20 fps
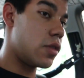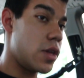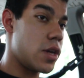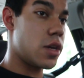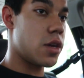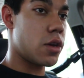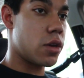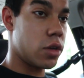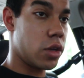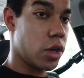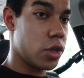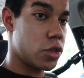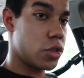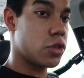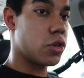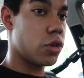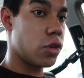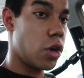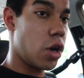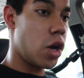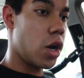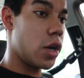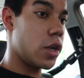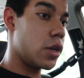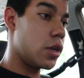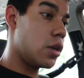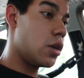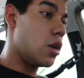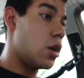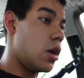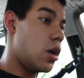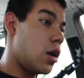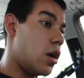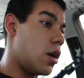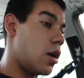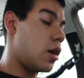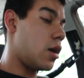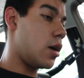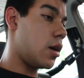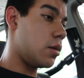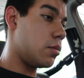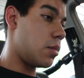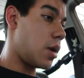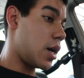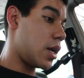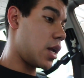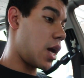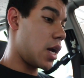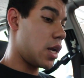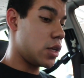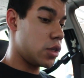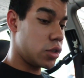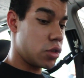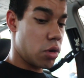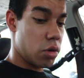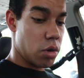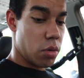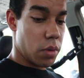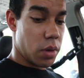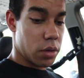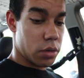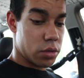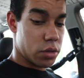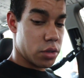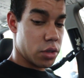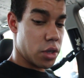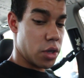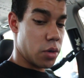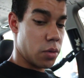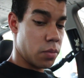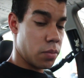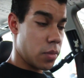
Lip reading: the clutch turn on. I just don't know what else to do.